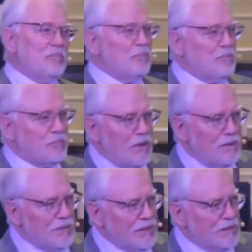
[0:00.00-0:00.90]

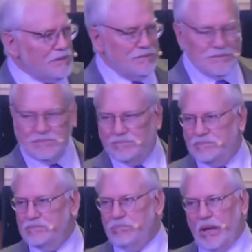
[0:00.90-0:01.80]
probably
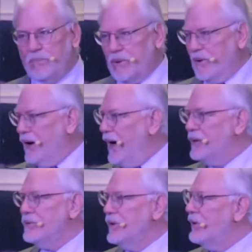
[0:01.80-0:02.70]
blubber. I don't
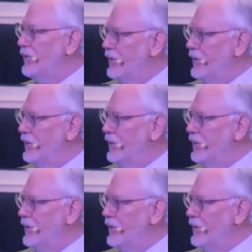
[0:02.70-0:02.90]
know.